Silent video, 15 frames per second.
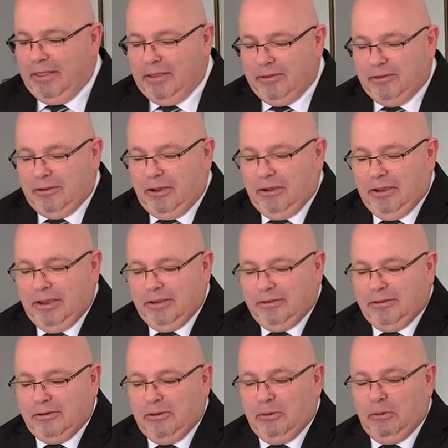The song
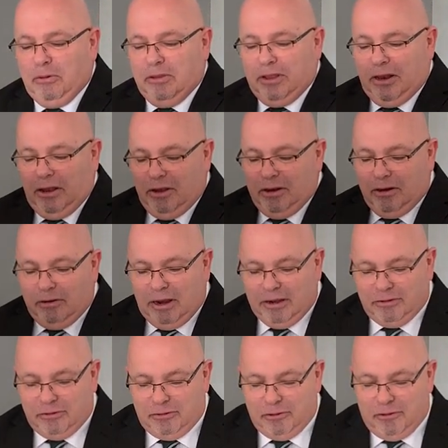is called "The Longer I
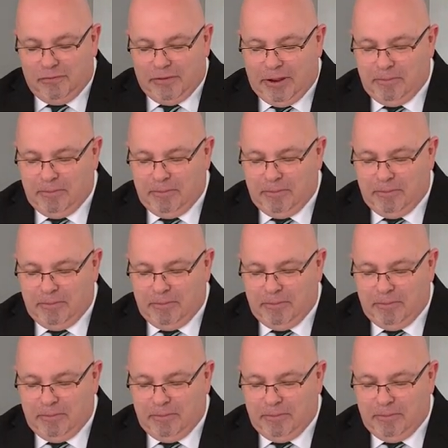Serve